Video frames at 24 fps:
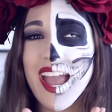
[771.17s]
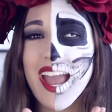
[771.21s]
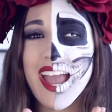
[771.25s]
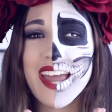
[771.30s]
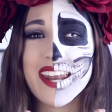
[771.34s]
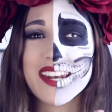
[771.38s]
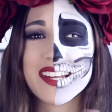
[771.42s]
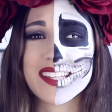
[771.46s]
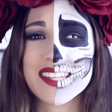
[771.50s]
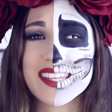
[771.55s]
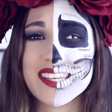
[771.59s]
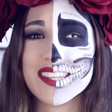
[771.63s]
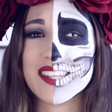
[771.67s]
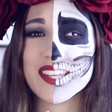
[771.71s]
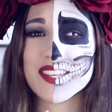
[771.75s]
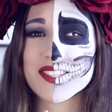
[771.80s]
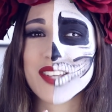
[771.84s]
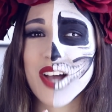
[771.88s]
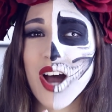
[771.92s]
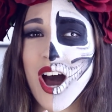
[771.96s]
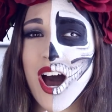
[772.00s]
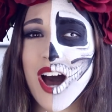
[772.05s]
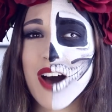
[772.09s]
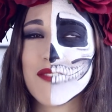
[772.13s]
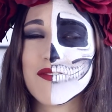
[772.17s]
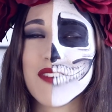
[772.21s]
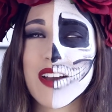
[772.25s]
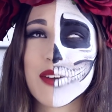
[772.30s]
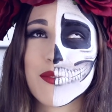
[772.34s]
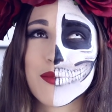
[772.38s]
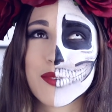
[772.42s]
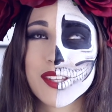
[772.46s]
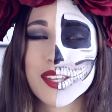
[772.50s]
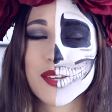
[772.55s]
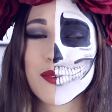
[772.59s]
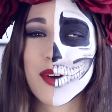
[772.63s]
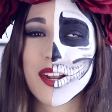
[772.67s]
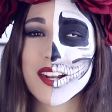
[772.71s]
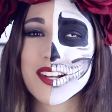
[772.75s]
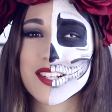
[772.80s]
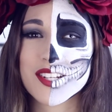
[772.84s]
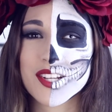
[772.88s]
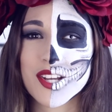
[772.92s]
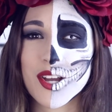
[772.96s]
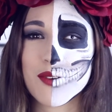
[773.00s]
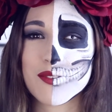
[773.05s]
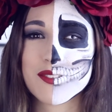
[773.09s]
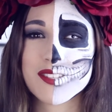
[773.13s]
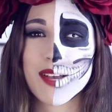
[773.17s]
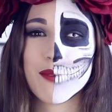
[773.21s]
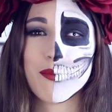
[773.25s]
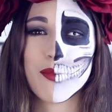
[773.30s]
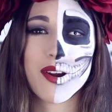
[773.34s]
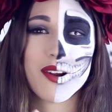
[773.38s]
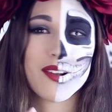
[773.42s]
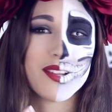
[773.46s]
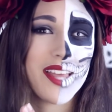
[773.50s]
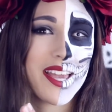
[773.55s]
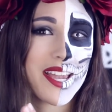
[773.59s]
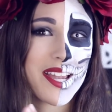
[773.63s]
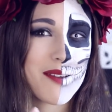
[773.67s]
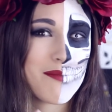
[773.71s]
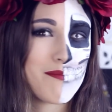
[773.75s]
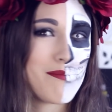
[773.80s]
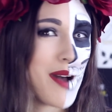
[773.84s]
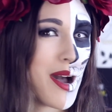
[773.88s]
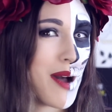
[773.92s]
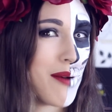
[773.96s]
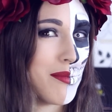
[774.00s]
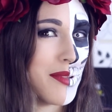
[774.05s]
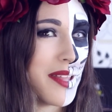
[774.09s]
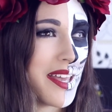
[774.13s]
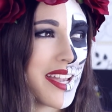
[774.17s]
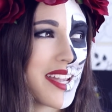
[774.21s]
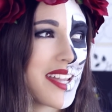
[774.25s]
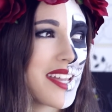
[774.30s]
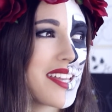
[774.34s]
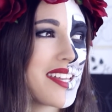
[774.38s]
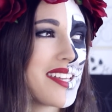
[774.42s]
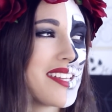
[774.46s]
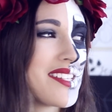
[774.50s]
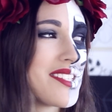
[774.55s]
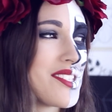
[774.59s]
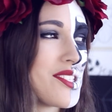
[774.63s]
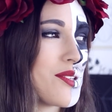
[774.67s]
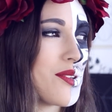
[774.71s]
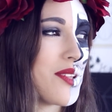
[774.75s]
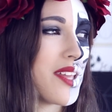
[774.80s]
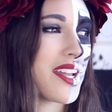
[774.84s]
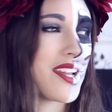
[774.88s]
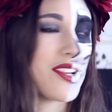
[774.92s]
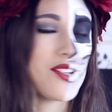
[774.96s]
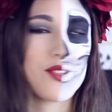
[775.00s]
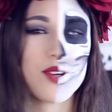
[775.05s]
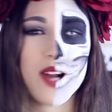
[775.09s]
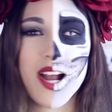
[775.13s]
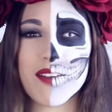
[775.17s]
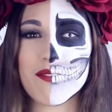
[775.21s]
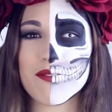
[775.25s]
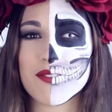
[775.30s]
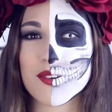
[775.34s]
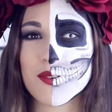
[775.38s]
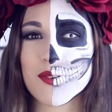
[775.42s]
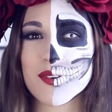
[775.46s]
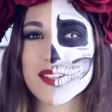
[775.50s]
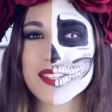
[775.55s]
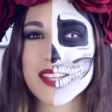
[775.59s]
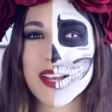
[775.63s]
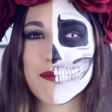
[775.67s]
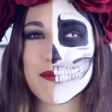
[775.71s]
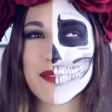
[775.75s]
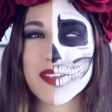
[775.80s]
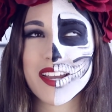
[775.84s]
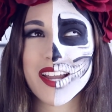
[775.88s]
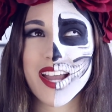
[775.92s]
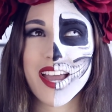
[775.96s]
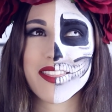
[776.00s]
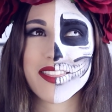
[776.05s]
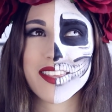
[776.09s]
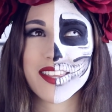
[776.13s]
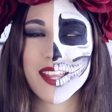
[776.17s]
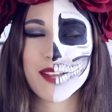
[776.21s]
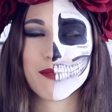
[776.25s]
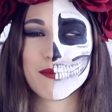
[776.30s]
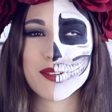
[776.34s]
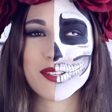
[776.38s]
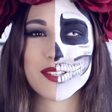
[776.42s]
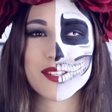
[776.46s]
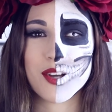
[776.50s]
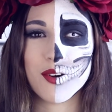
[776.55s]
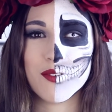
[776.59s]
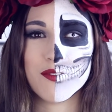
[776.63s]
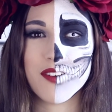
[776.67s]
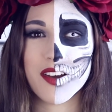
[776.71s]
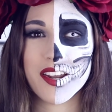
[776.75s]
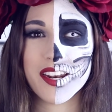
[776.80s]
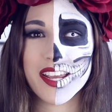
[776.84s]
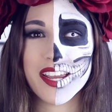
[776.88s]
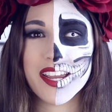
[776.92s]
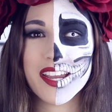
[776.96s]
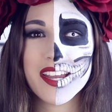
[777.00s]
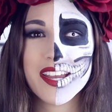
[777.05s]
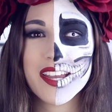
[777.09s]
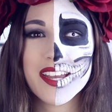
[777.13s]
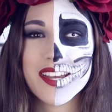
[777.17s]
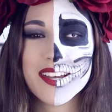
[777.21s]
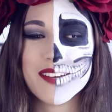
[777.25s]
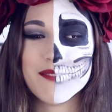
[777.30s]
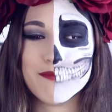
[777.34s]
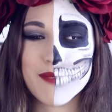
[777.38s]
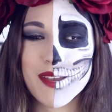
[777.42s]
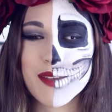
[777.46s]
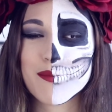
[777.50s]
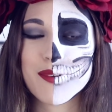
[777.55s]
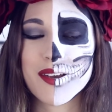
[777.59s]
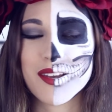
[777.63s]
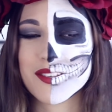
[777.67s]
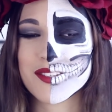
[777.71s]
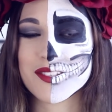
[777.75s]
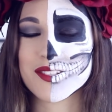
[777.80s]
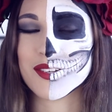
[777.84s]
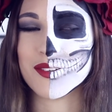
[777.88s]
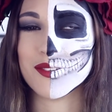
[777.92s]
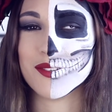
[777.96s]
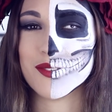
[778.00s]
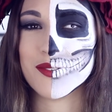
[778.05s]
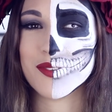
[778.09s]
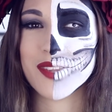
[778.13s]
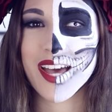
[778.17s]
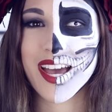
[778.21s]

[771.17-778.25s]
and clean this off. I really wanted to go somewhere like public to like a drive-through or something. I think that'd be so funny. Maybe I'll still do